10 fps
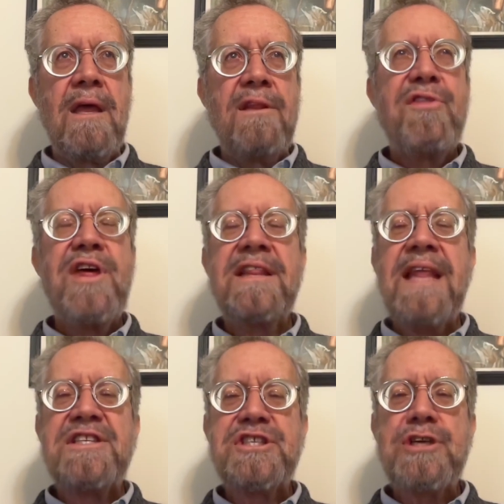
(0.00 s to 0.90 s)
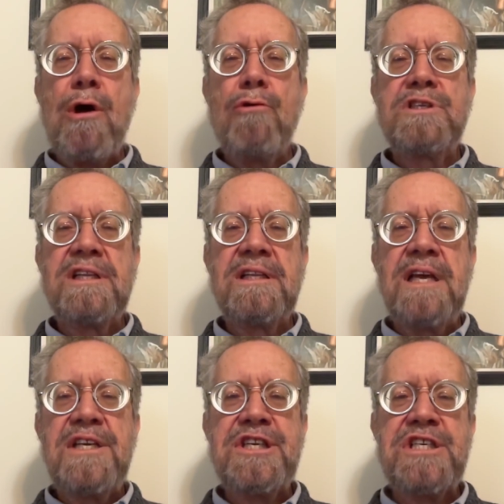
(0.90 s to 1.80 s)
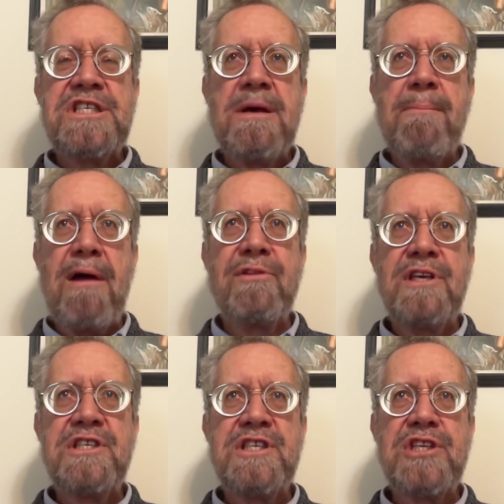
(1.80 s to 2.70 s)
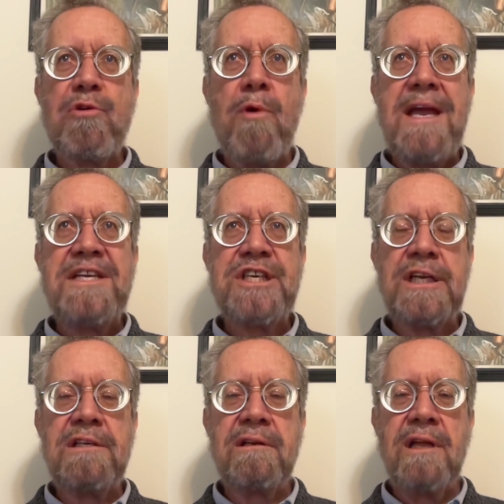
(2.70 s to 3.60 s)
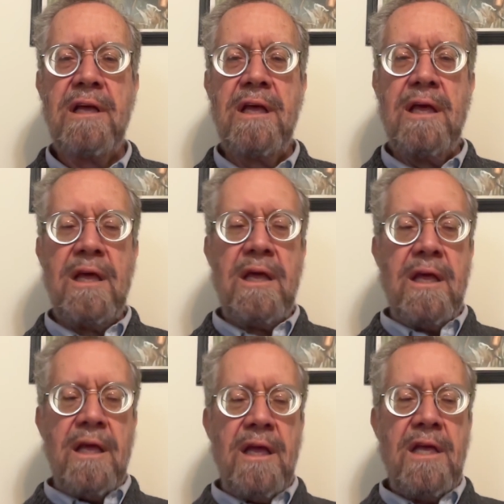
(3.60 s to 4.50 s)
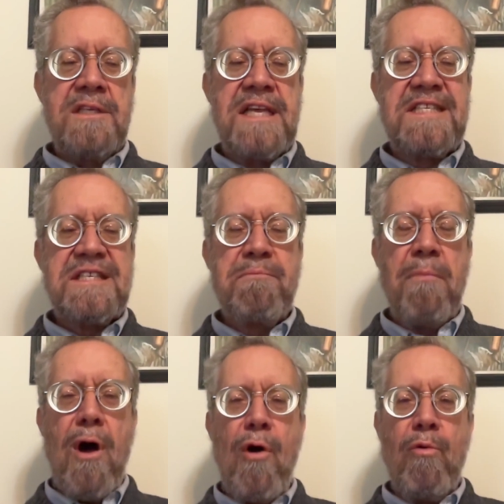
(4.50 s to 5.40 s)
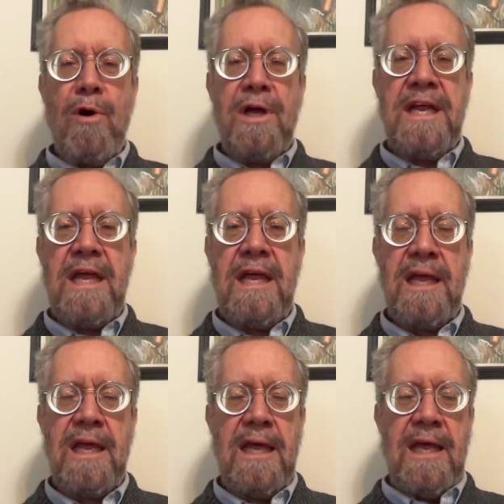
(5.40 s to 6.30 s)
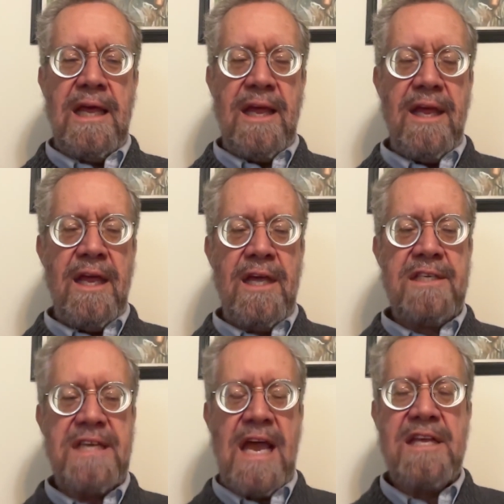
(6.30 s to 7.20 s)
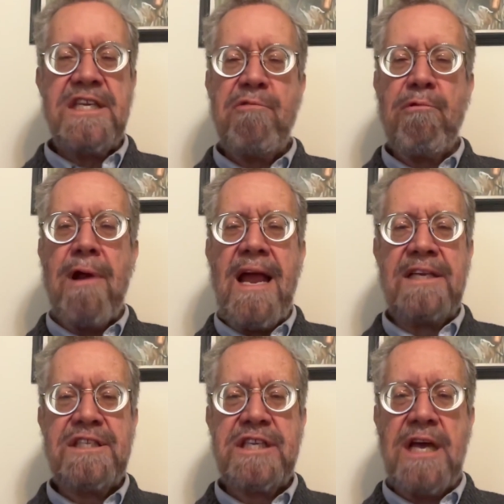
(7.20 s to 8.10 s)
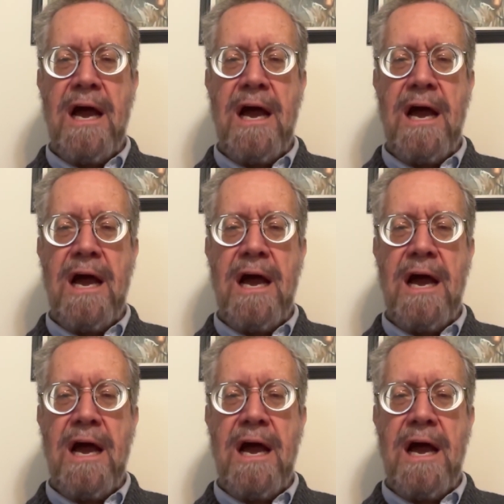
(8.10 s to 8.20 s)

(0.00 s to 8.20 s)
the thing that's so delicious about this situation is that Smallwood is, as he writes,